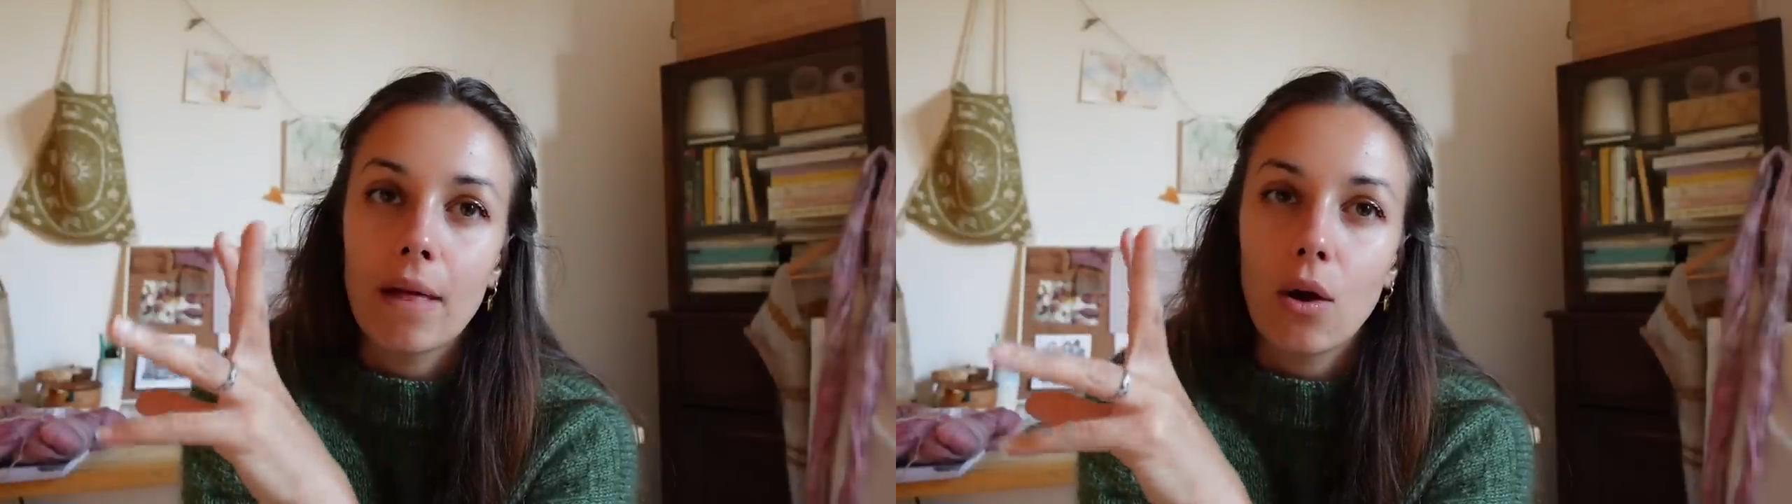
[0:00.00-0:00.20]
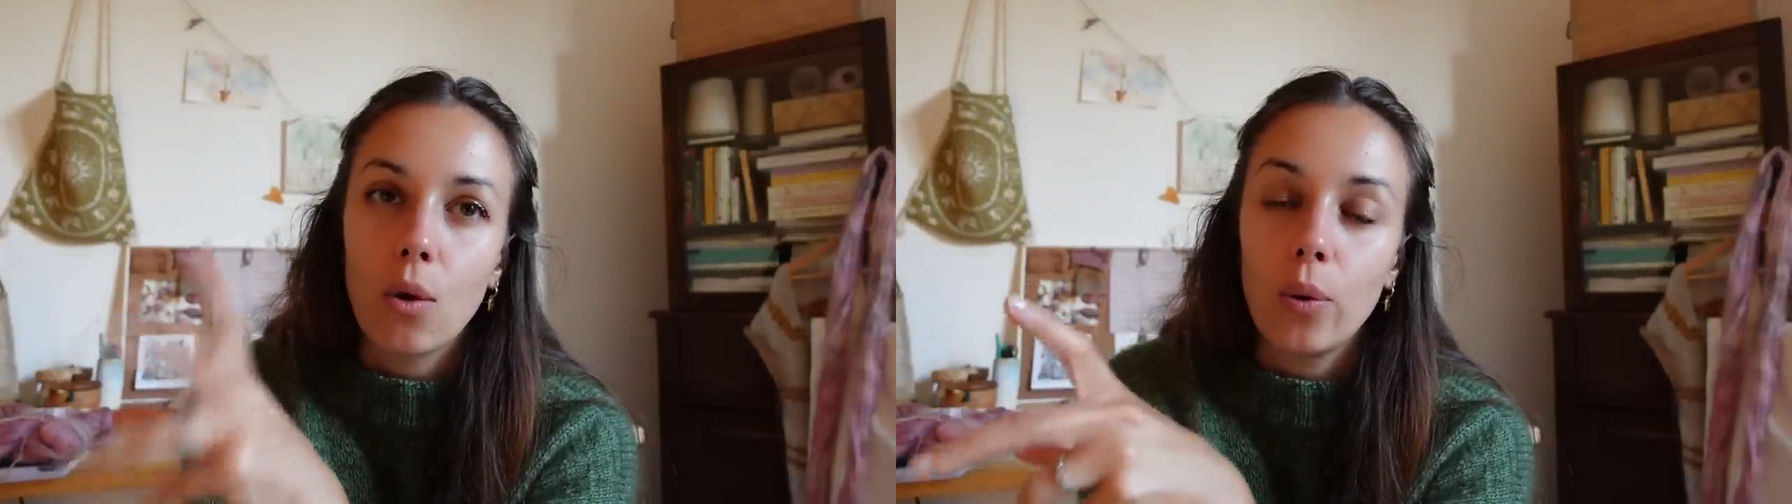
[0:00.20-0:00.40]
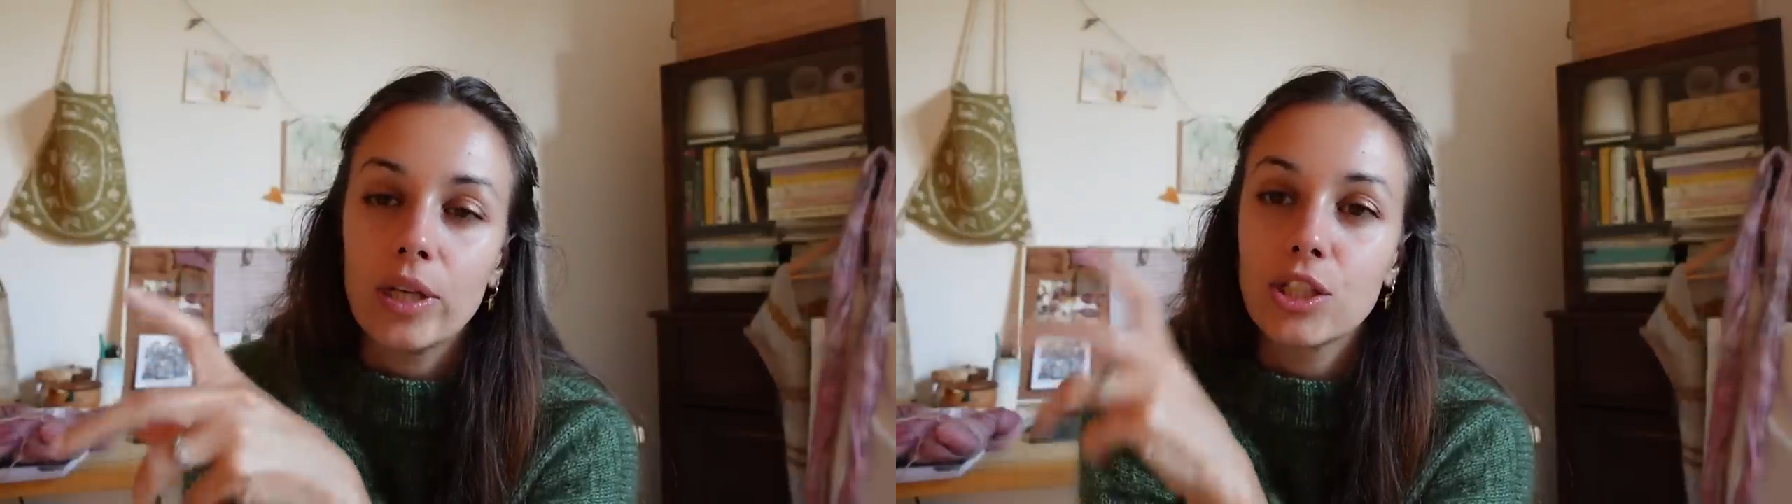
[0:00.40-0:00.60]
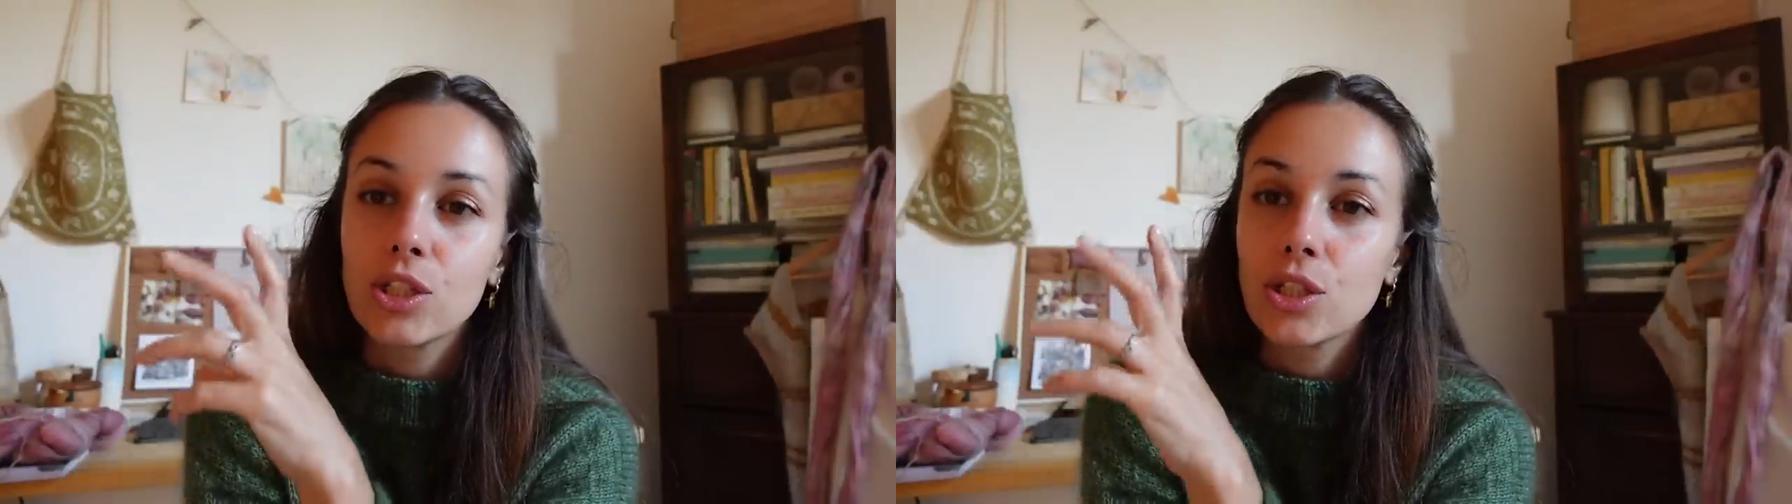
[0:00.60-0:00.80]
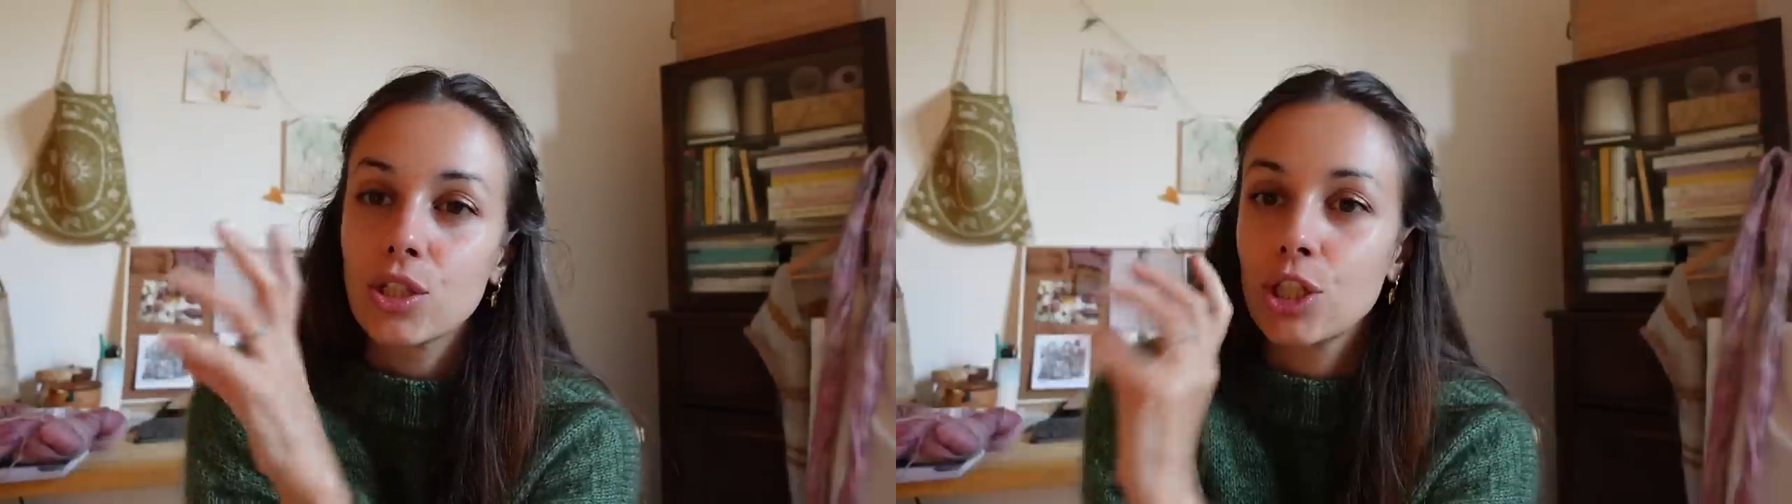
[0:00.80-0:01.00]

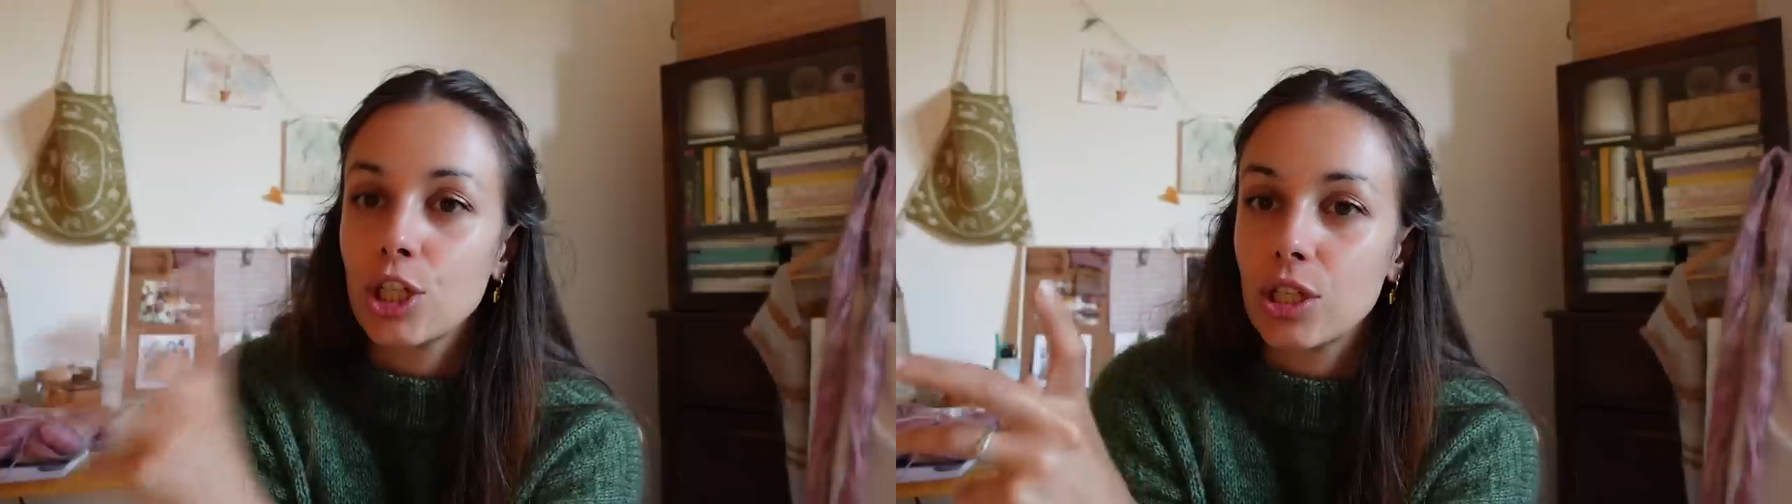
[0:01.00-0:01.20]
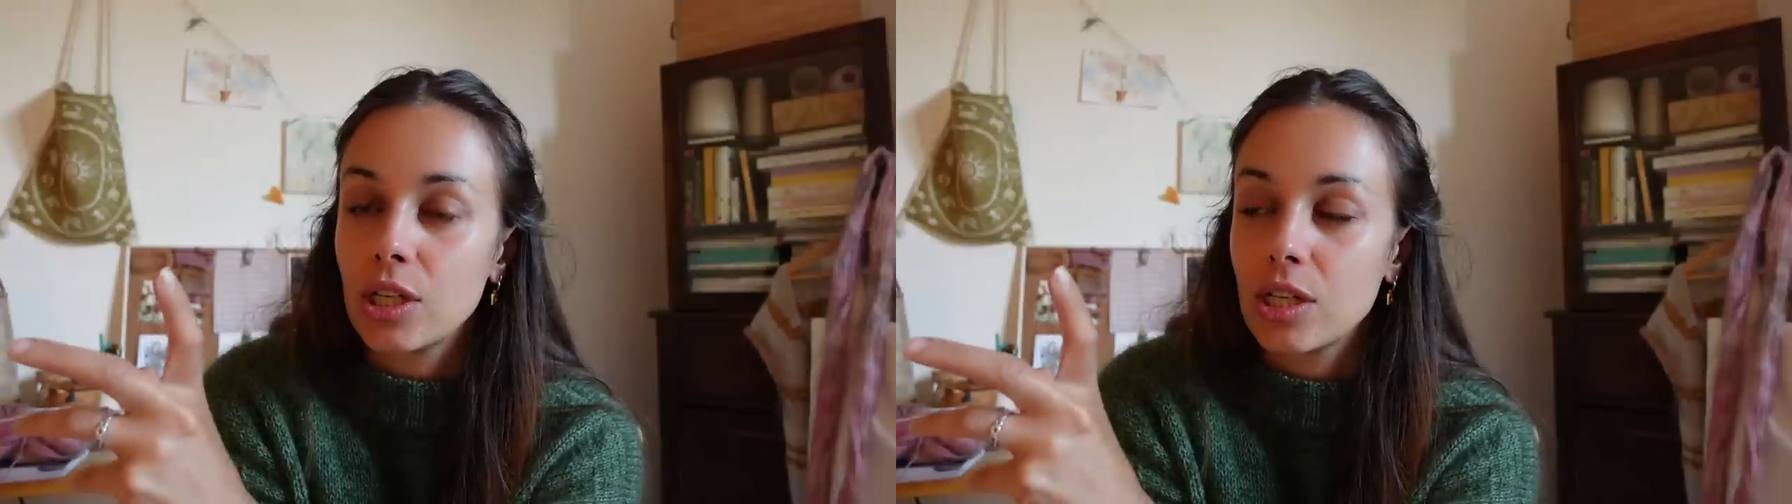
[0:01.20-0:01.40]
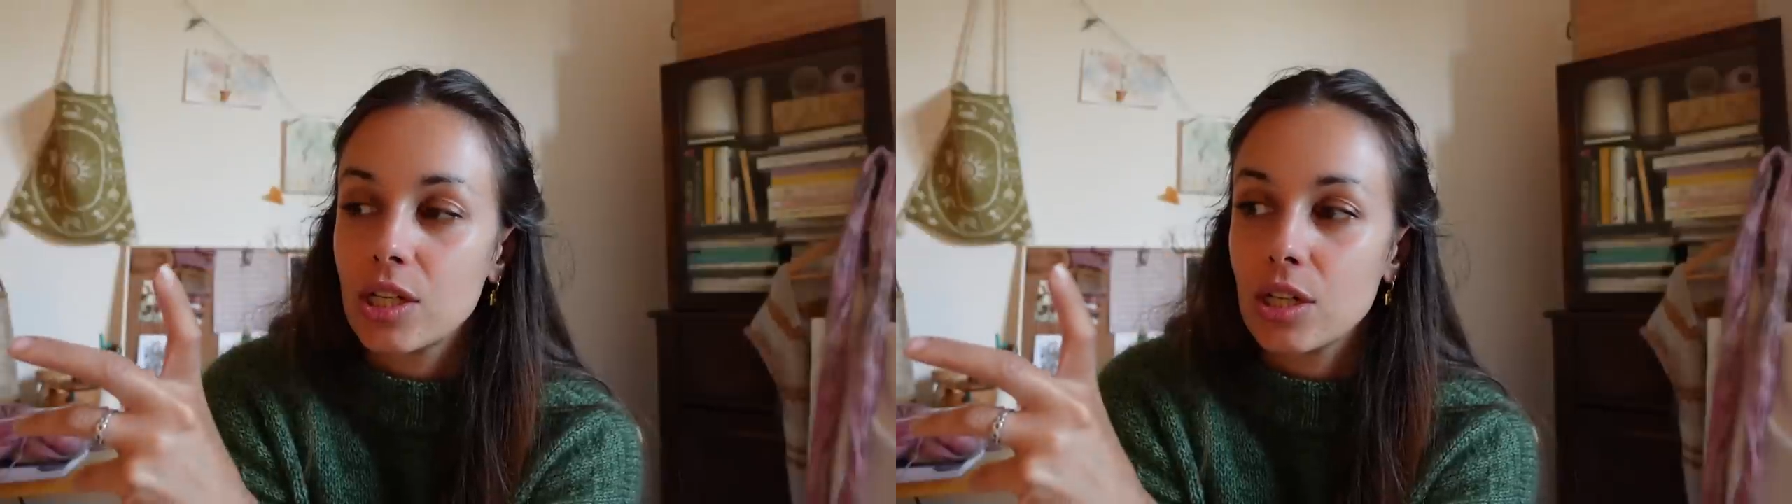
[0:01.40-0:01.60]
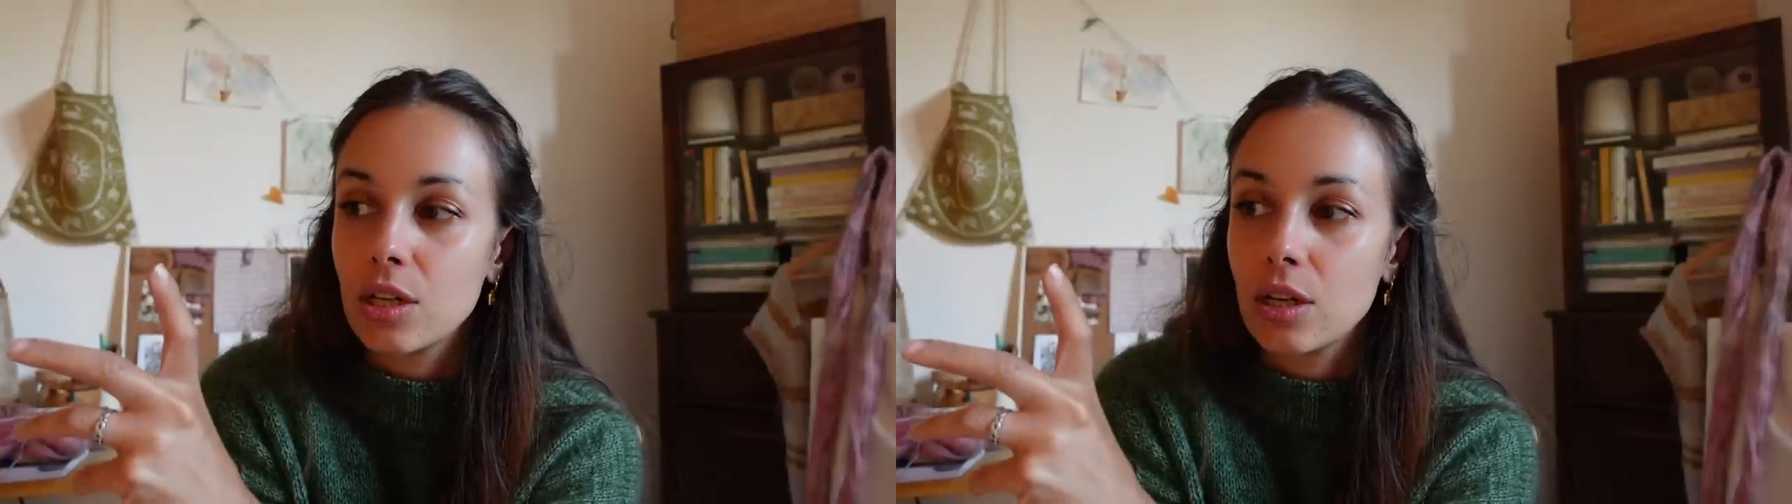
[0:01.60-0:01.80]
always good